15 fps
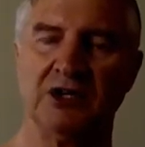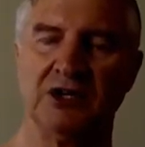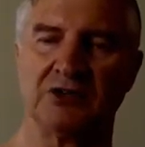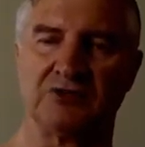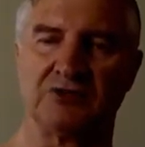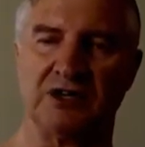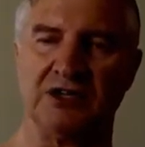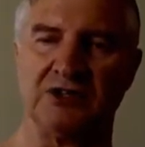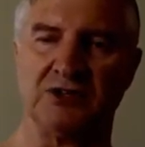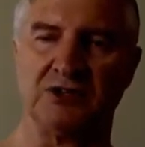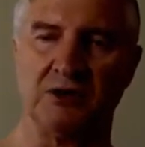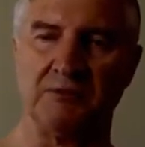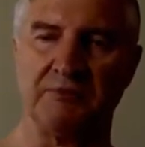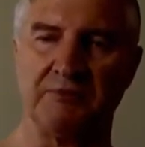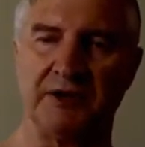drinking
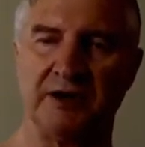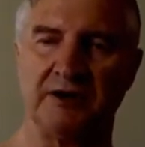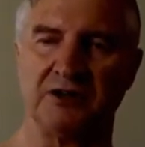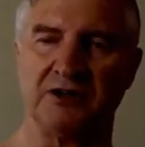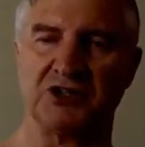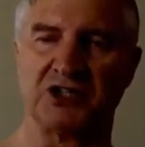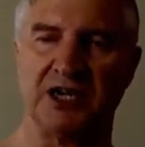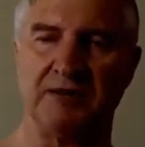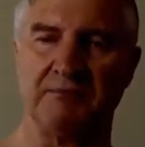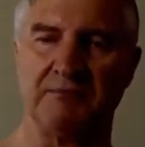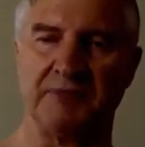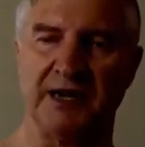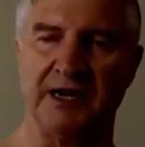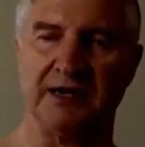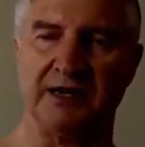Dom Perignon
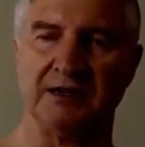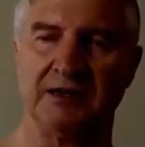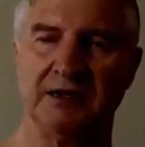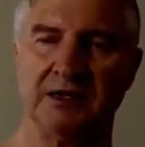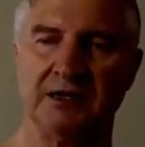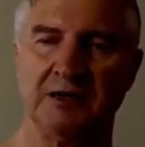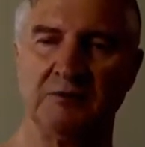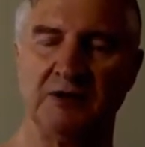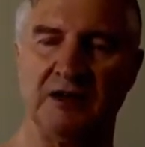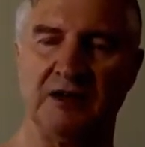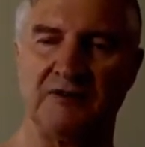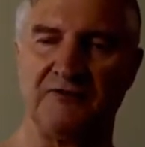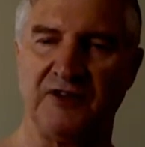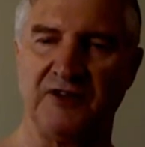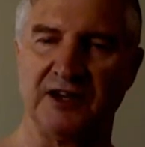champagne with your
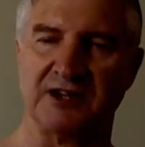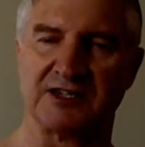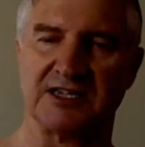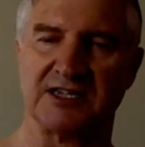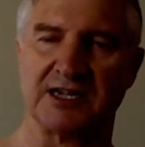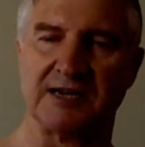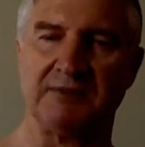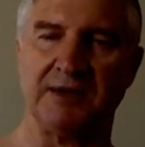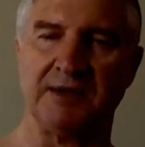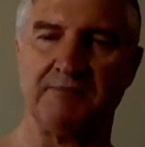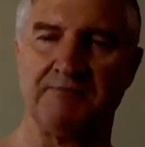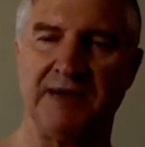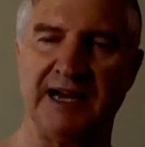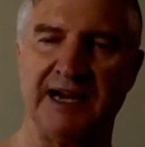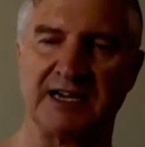finger stuck up your
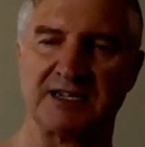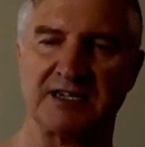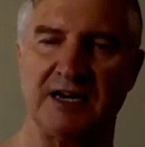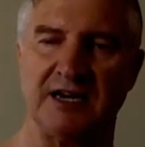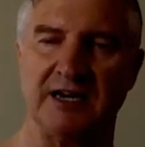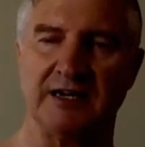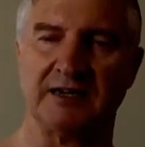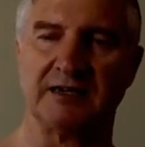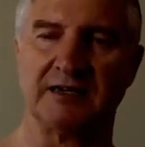backside